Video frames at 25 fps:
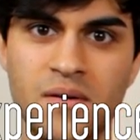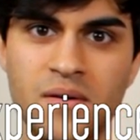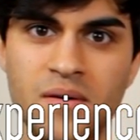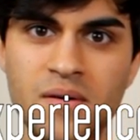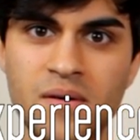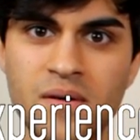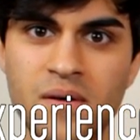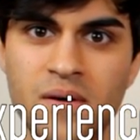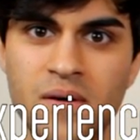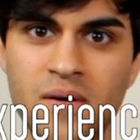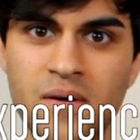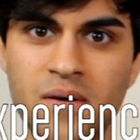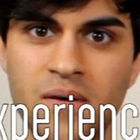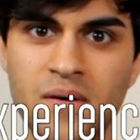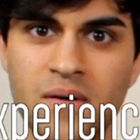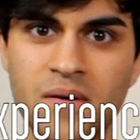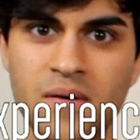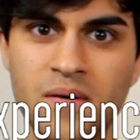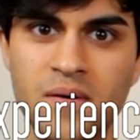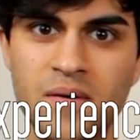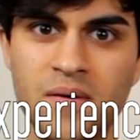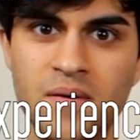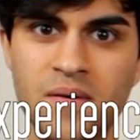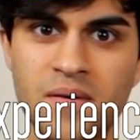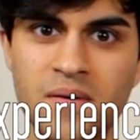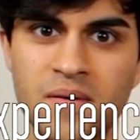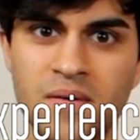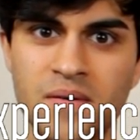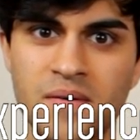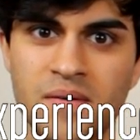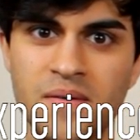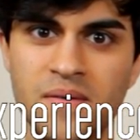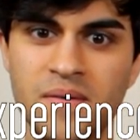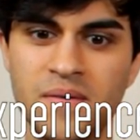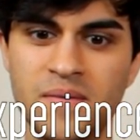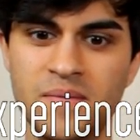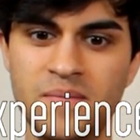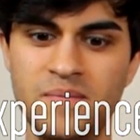
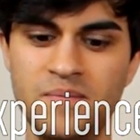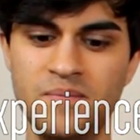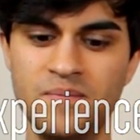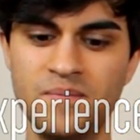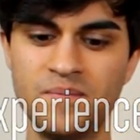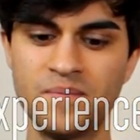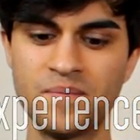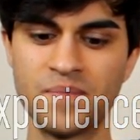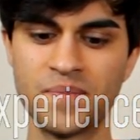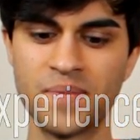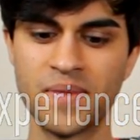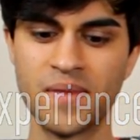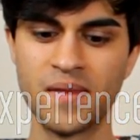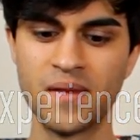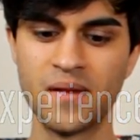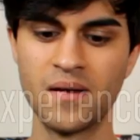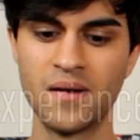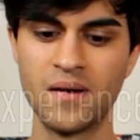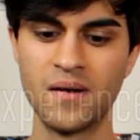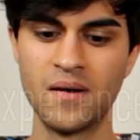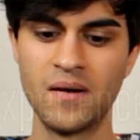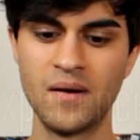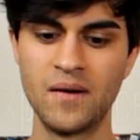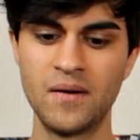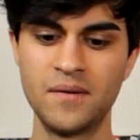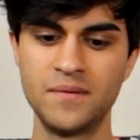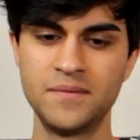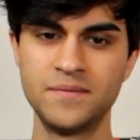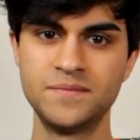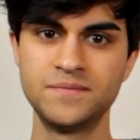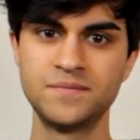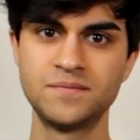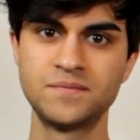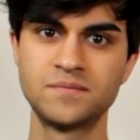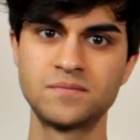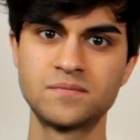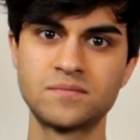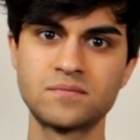
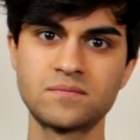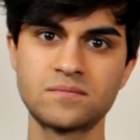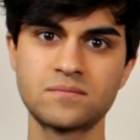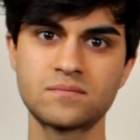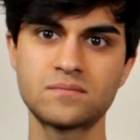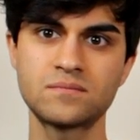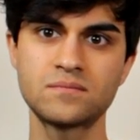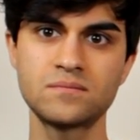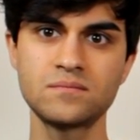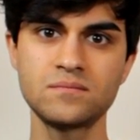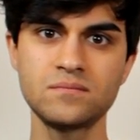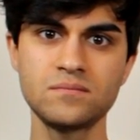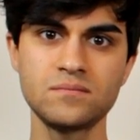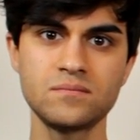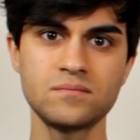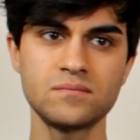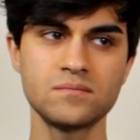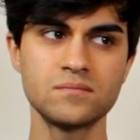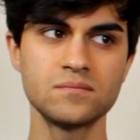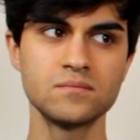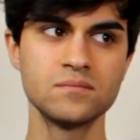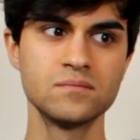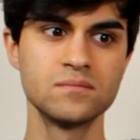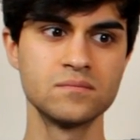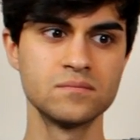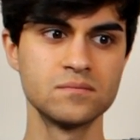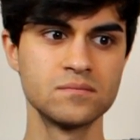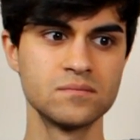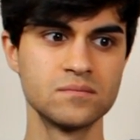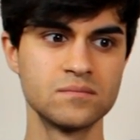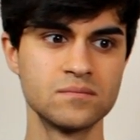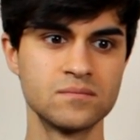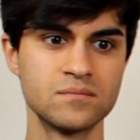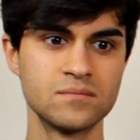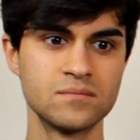[no speech]